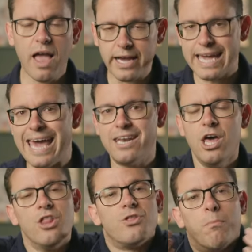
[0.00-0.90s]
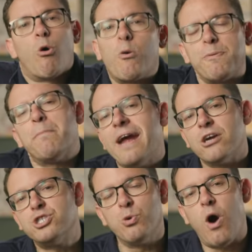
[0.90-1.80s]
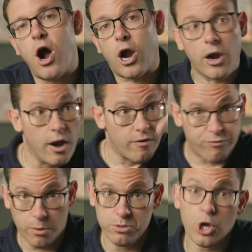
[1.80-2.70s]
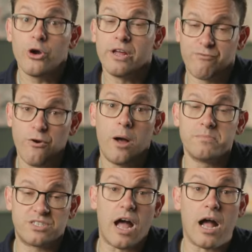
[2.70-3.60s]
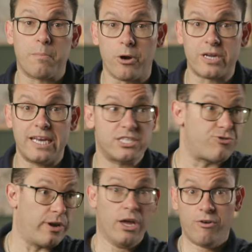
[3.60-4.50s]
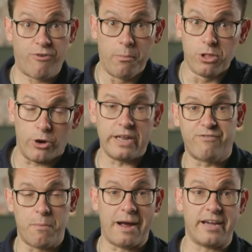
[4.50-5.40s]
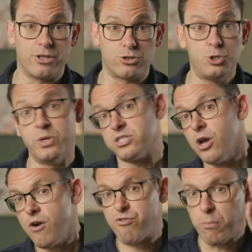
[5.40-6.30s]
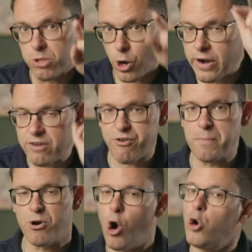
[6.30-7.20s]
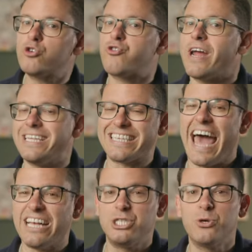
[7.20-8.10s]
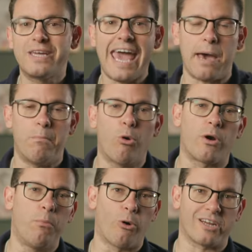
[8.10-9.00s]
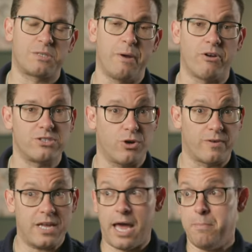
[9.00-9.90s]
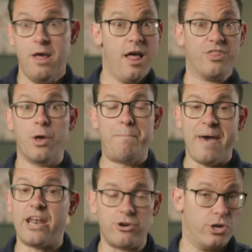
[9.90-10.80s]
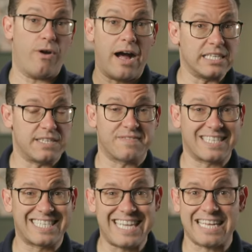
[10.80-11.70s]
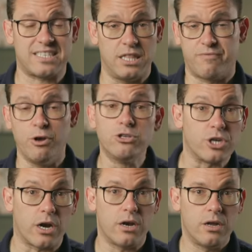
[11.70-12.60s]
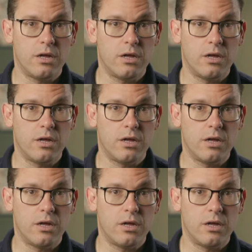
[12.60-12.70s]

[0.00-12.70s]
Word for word: Again, the more prepared you are from learning from stock market history, from learning from my other students, from learning from your own trades as you get more and more experience over time, the better your odds of success in the future.